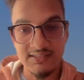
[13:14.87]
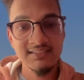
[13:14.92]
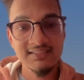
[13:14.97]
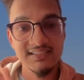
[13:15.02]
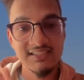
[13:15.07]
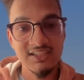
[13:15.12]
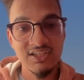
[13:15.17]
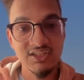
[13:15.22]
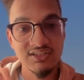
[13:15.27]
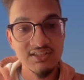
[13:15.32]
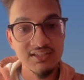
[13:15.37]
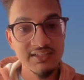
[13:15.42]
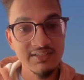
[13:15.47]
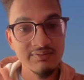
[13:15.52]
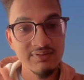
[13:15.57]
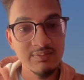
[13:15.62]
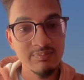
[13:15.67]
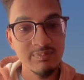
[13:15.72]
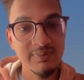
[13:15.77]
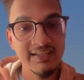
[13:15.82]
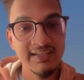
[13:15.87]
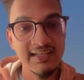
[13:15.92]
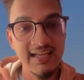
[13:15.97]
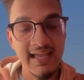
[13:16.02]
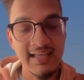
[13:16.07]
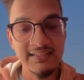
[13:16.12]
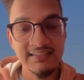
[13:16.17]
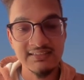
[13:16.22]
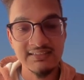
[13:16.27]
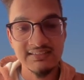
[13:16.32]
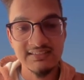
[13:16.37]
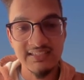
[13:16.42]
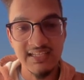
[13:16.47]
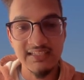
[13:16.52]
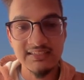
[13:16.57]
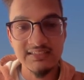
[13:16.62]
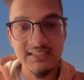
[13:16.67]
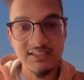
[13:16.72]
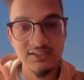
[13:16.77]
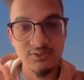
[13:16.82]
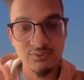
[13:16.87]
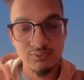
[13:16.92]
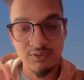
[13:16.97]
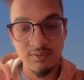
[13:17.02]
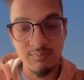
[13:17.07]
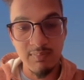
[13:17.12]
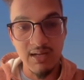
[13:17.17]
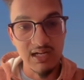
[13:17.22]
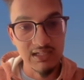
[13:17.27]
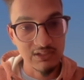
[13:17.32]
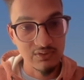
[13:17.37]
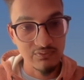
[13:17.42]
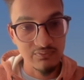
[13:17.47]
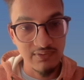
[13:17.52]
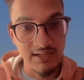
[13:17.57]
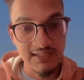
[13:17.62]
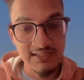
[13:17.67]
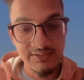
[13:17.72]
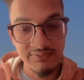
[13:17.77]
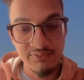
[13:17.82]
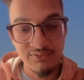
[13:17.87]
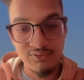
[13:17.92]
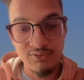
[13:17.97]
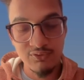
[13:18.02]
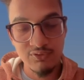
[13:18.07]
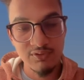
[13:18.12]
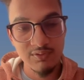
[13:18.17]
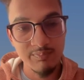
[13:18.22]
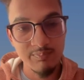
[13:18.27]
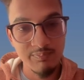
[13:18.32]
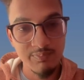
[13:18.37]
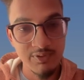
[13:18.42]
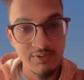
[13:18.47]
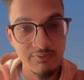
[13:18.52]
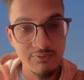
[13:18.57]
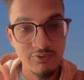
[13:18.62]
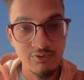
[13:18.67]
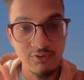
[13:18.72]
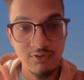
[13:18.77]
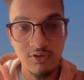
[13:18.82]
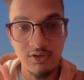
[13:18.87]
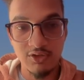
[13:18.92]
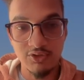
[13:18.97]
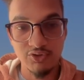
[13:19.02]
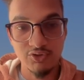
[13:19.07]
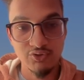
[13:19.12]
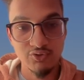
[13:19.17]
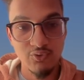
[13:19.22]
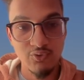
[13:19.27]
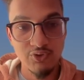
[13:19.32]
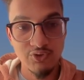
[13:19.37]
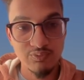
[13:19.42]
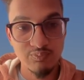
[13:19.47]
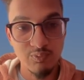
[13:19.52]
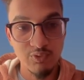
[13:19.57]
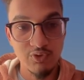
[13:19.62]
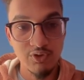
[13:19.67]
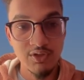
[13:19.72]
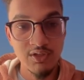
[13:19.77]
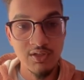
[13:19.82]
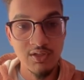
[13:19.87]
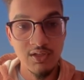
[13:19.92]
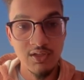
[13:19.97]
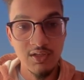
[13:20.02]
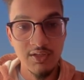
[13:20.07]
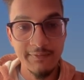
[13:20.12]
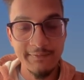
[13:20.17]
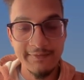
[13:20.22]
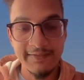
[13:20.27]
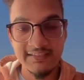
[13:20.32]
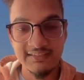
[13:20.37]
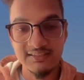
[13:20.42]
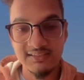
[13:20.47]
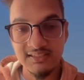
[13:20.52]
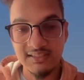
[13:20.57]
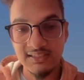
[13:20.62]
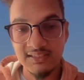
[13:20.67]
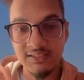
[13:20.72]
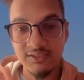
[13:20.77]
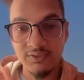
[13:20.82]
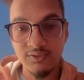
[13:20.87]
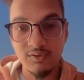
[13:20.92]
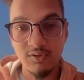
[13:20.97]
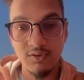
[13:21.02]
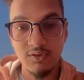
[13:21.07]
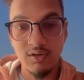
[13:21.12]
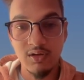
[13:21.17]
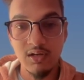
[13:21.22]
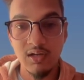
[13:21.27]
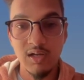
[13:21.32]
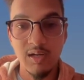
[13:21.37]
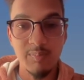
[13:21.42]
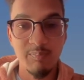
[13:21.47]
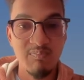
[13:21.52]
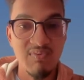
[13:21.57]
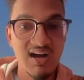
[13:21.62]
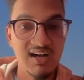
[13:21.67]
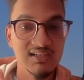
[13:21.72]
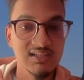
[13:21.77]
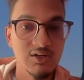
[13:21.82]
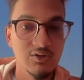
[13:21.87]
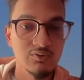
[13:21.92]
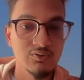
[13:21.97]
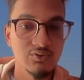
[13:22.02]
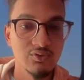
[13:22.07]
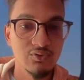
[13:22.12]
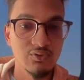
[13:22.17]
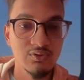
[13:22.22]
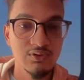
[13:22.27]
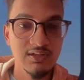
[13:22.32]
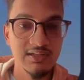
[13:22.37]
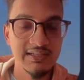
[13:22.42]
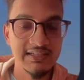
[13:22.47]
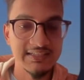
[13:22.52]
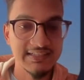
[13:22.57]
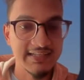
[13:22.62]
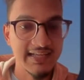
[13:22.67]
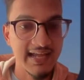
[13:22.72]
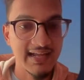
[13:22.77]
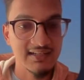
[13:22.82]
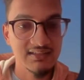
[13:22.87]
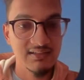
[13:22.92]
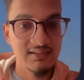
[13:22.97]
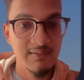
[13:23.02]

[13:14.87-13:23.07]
It does not even make any changes to the markdown file. If you go to the preview or source mode, you can see your markdown note intact.